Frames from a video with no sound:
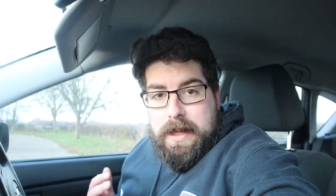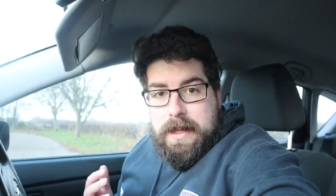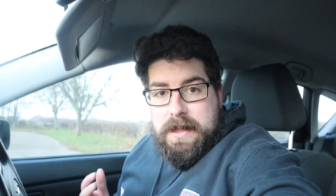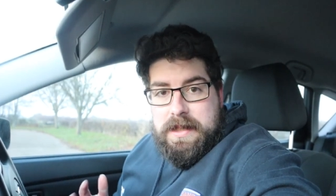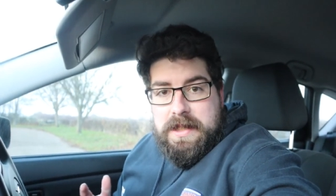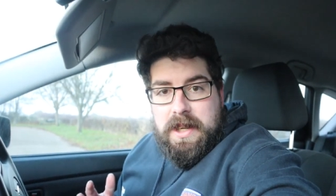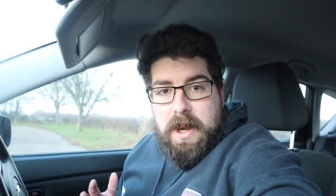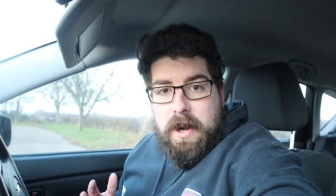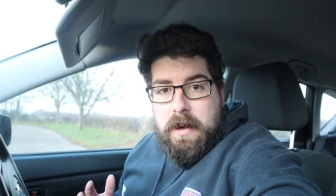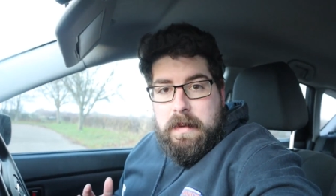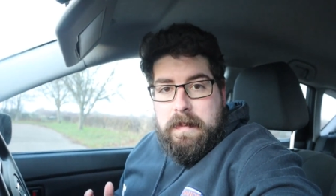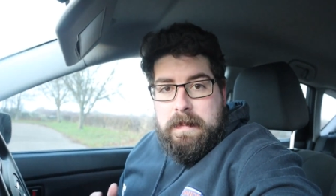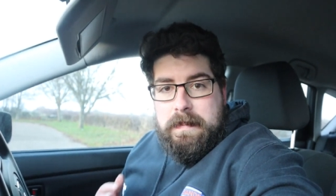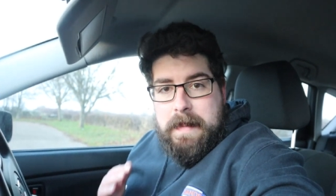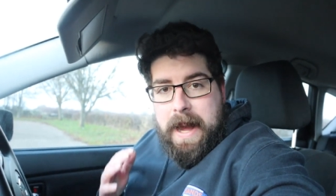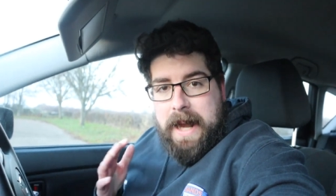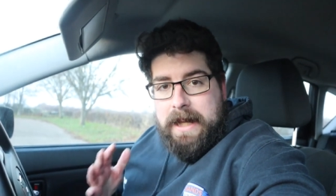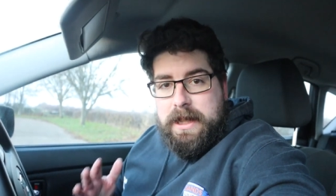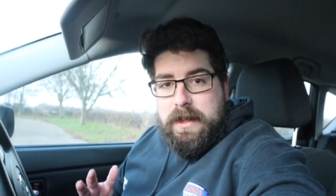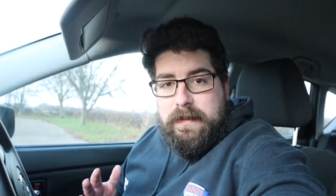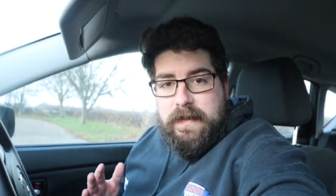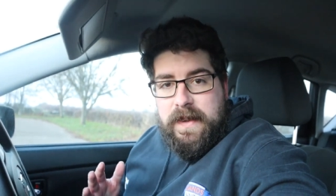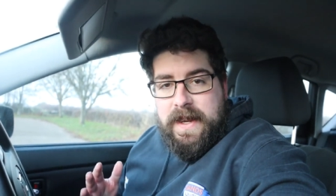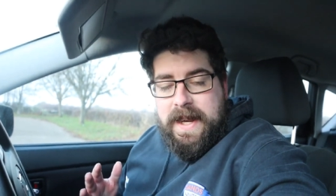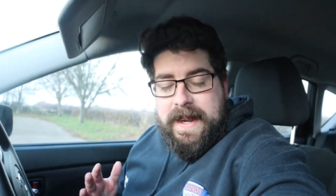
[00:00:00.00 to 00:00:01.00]
So,
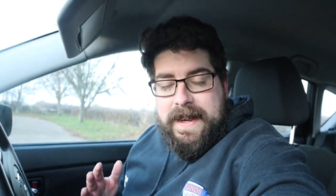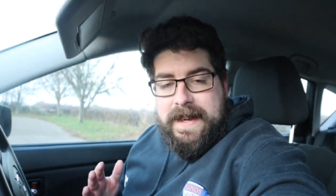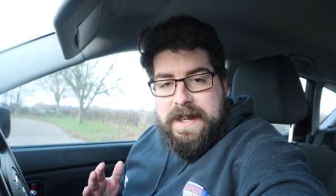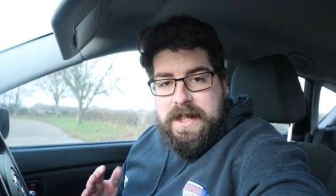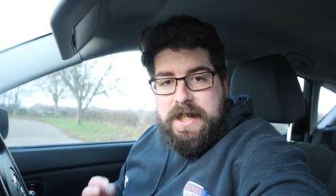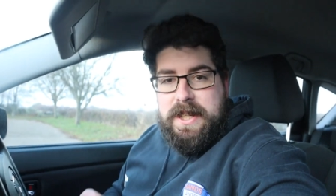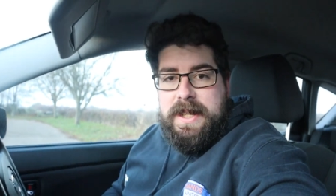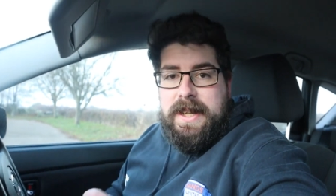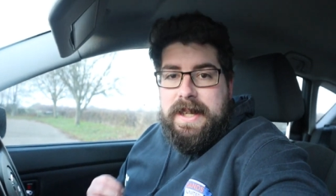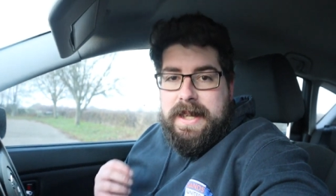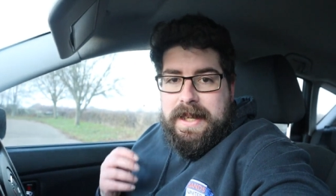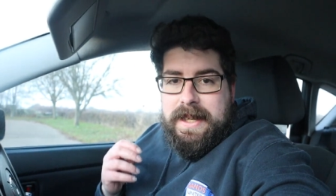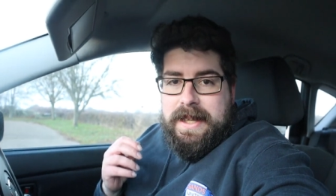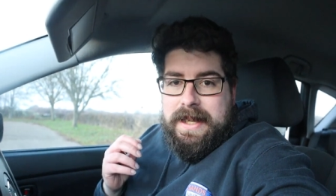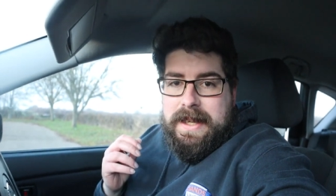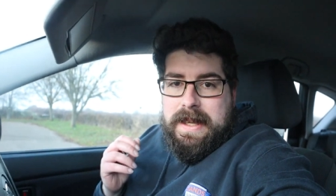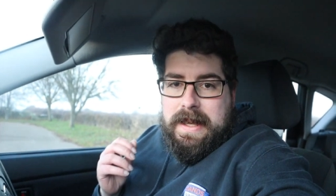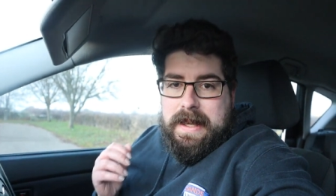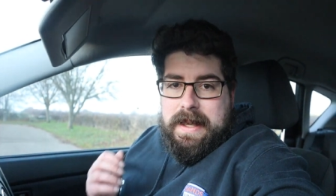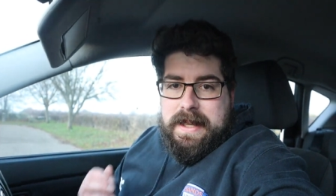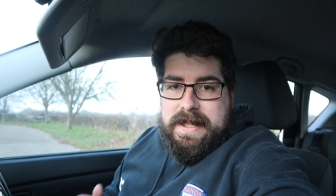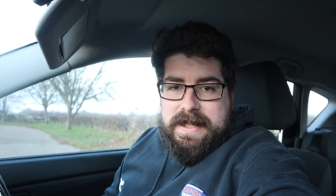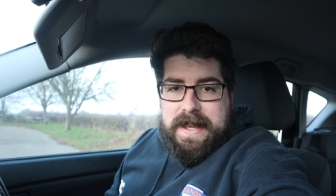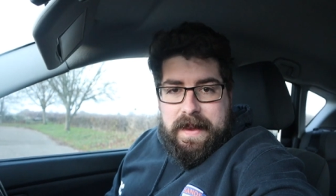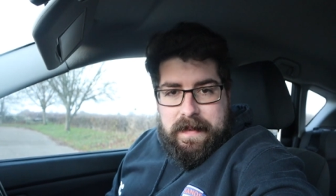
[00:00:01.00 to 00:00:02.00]
match finished,
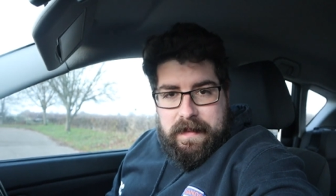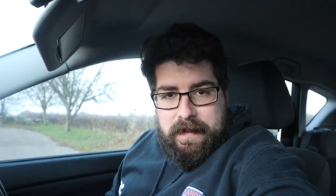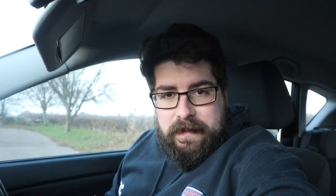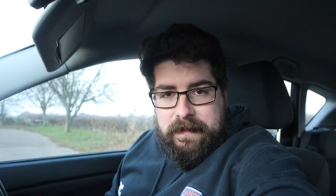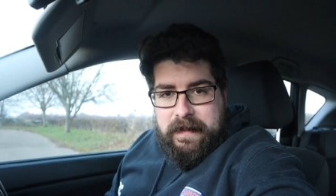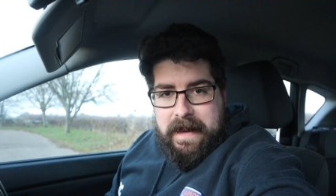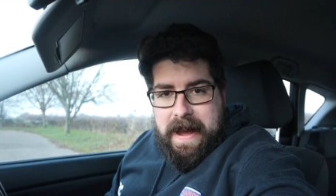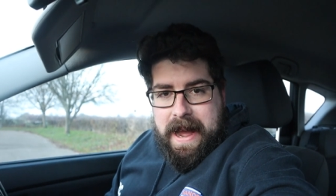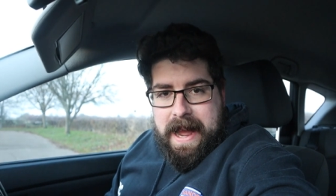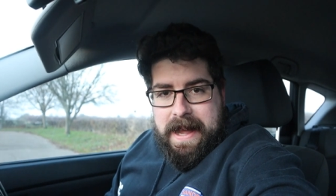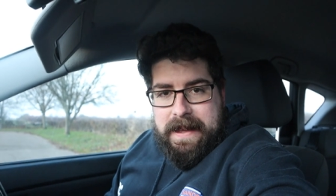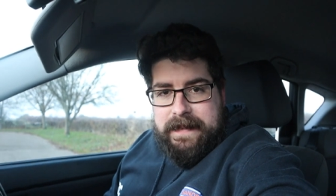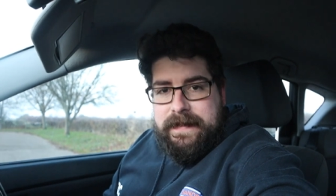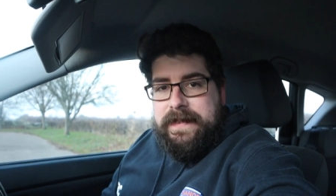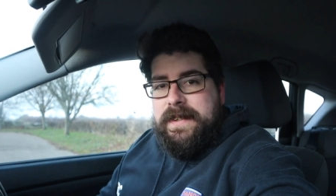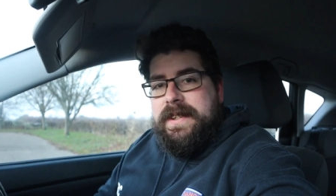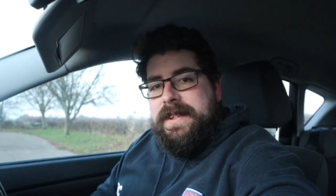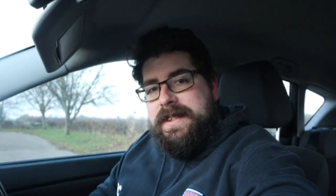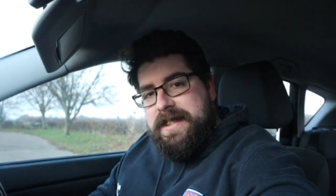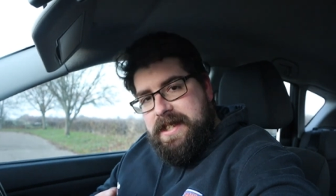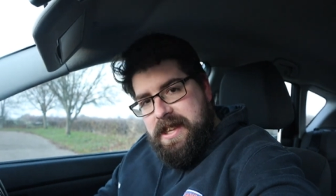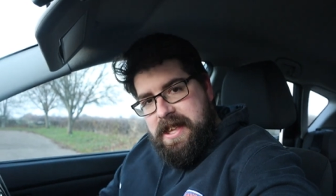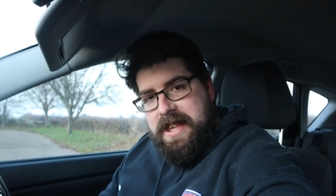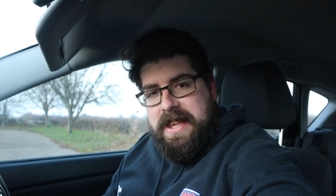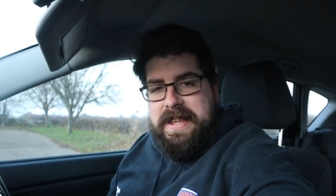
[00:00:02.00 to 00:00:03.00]
seven five
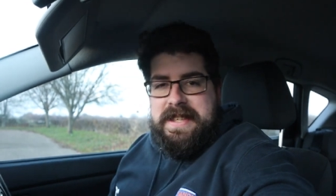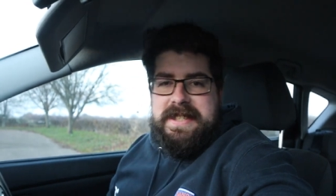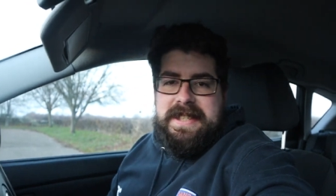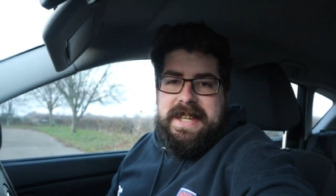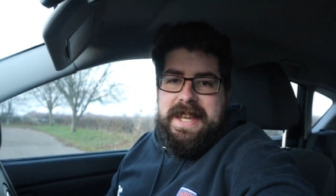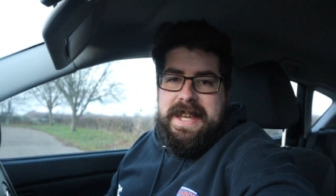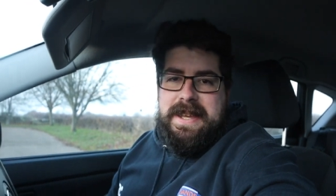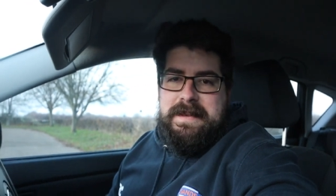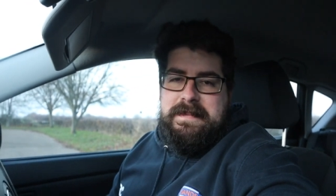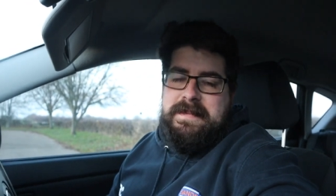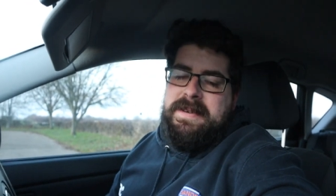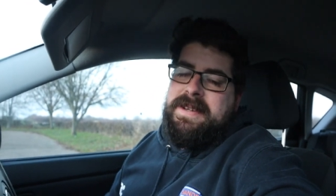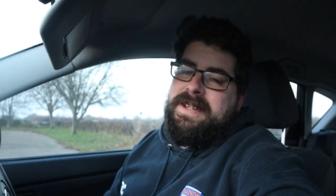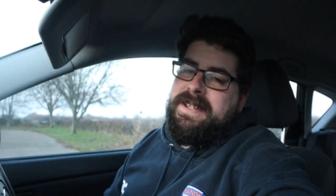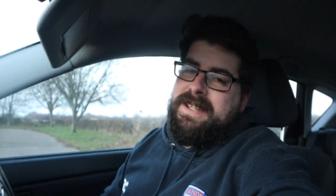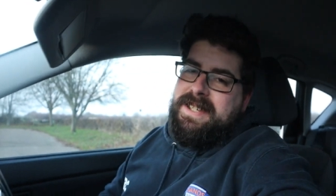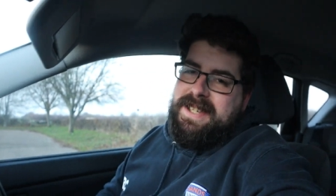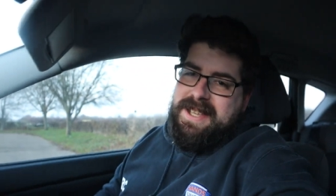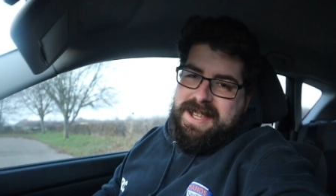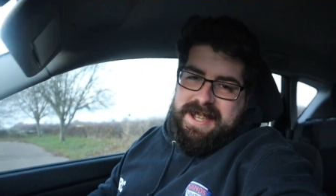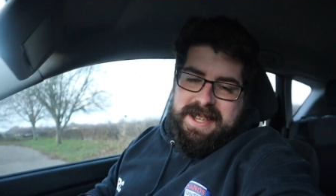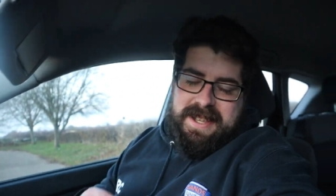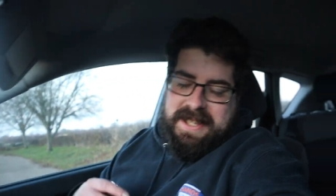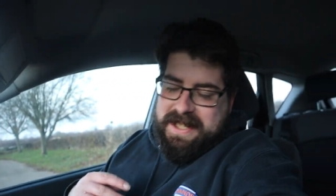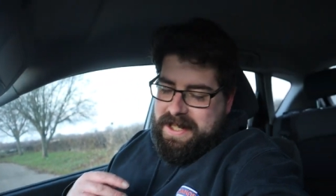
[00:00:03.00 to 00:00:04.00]
to the team,
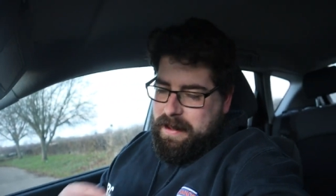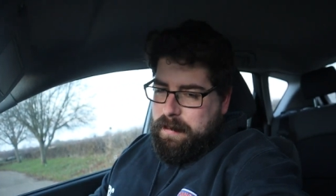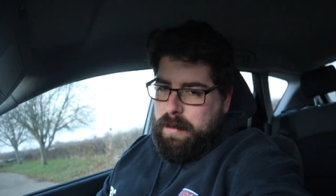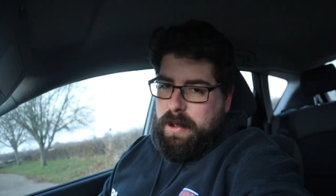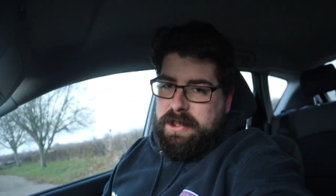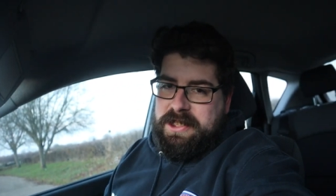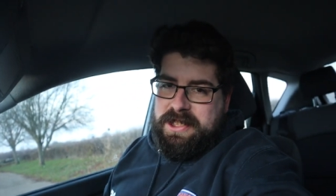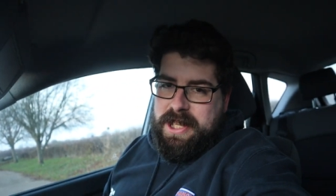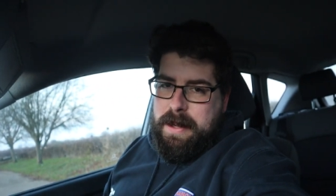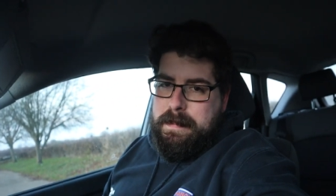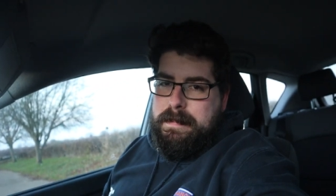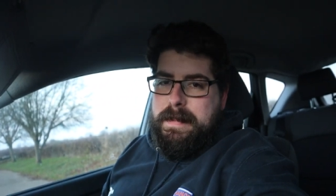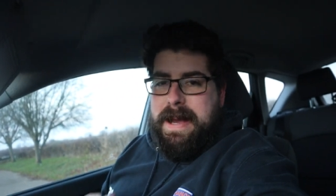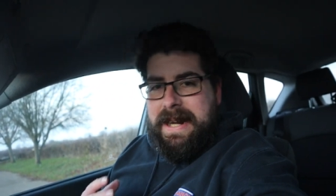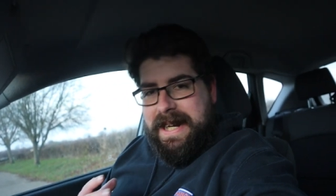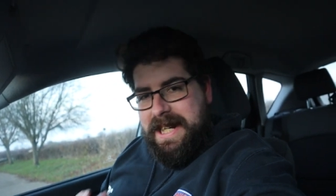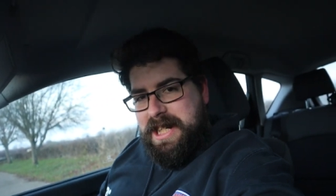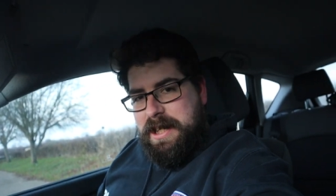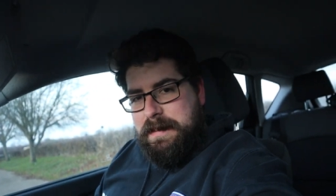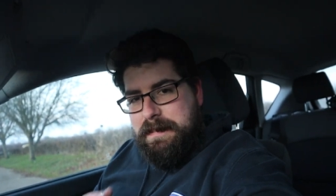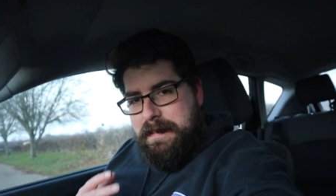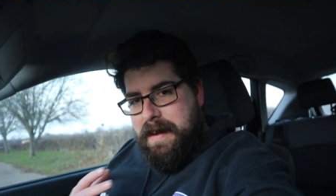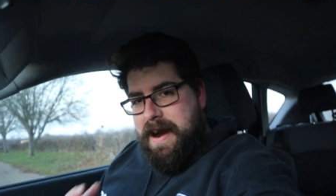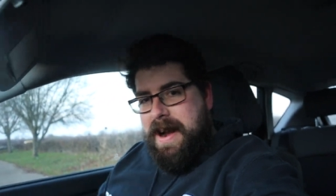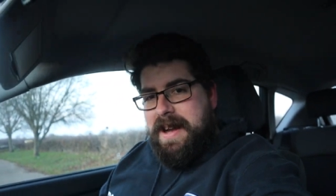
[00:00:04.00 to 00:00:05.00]
so it wasn't a
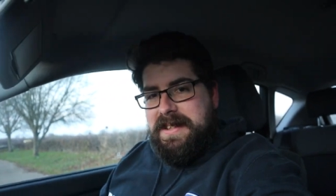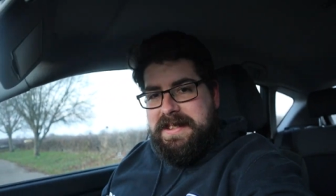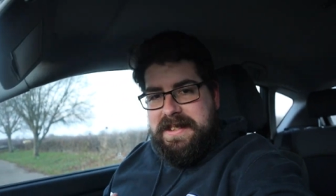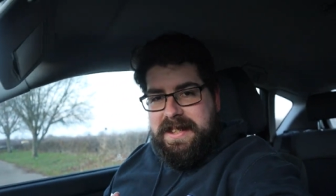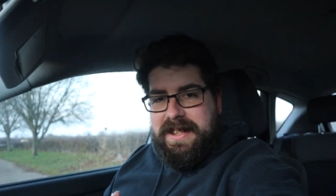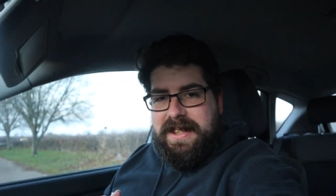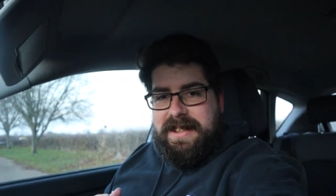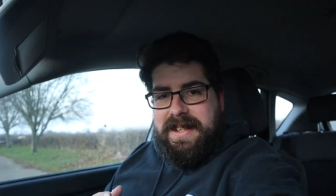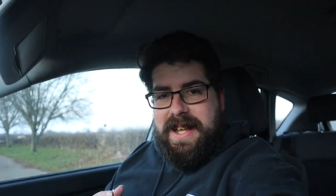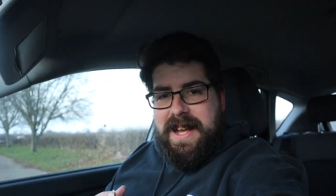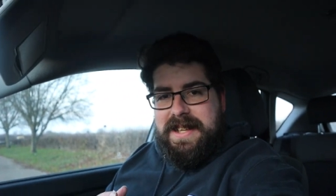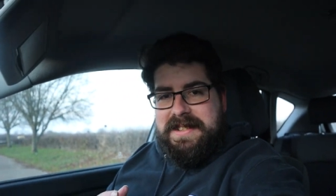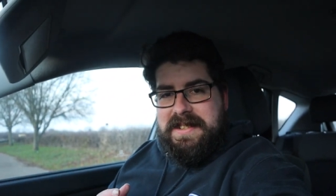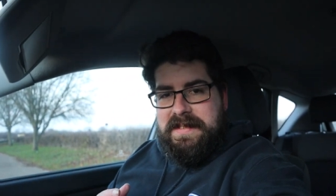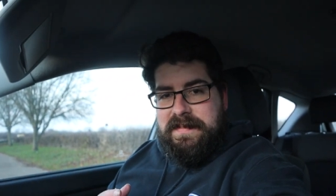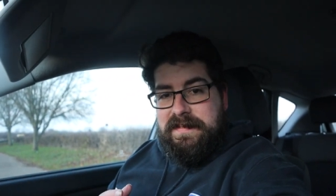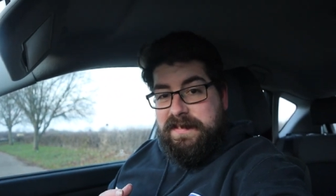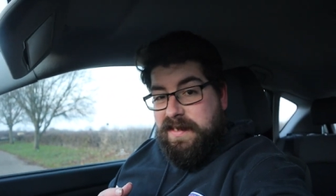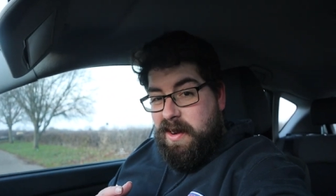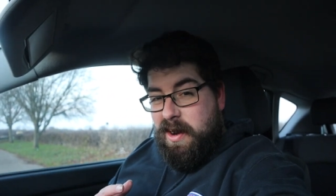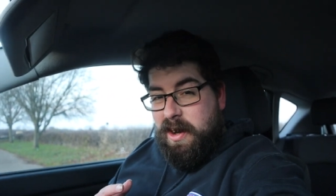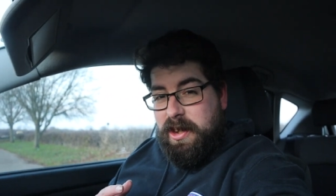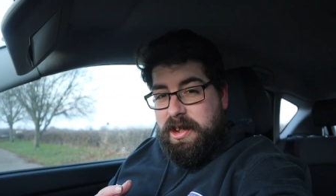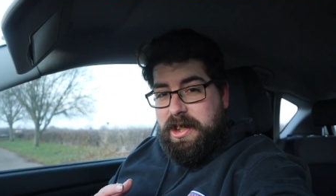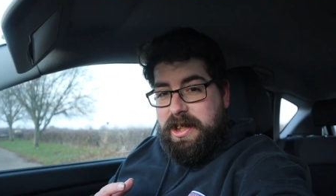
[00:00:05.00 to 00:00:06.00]
manager masterclass
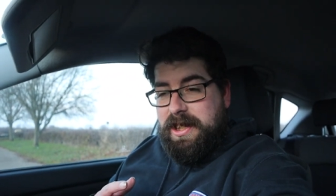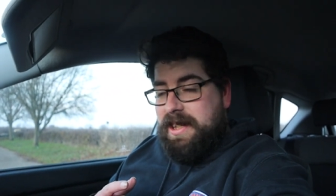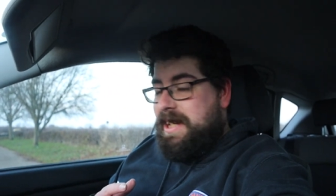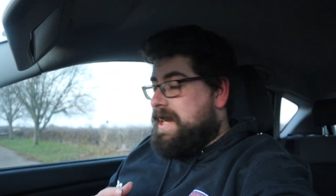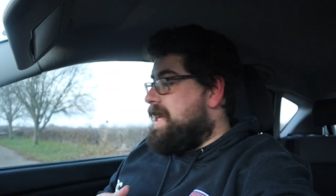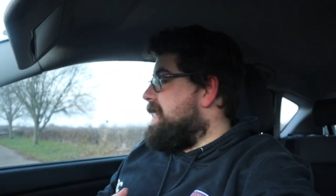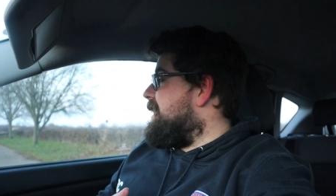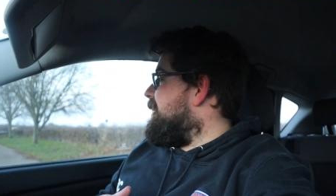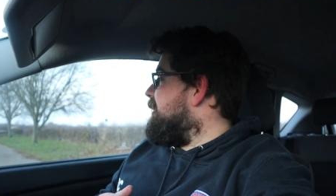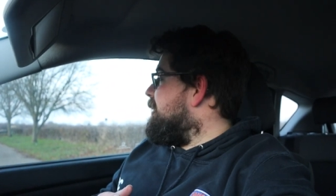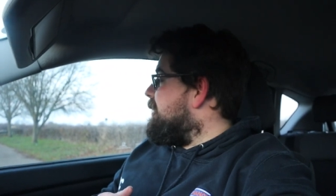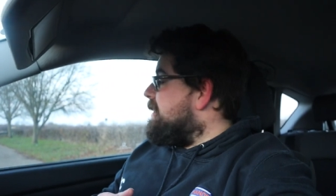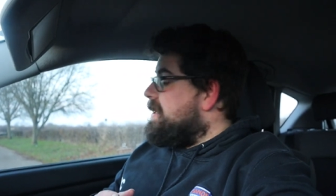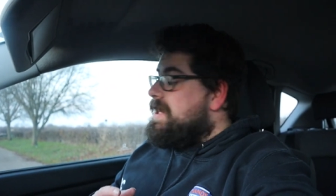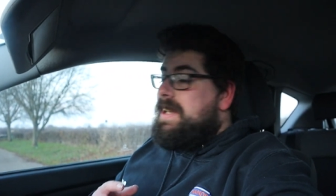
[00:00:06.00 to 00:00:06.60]
unfortunately.